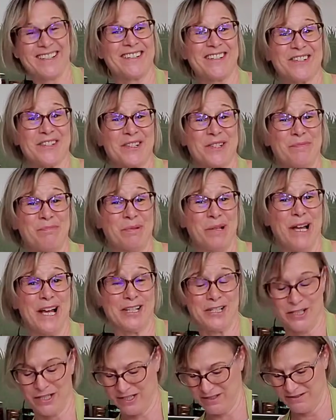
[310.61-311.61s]
Just
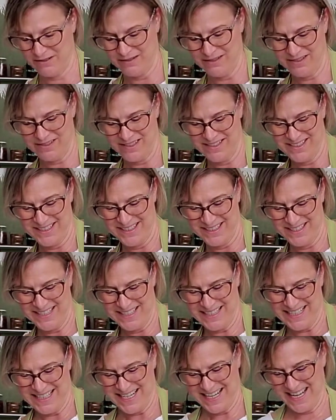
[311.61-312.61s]
splashed it.
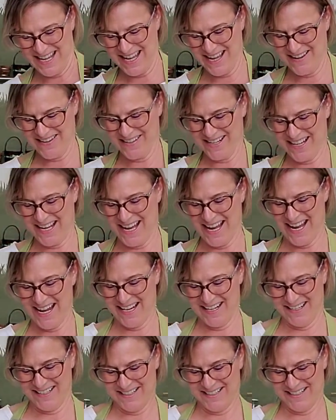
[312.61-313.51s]
Okay,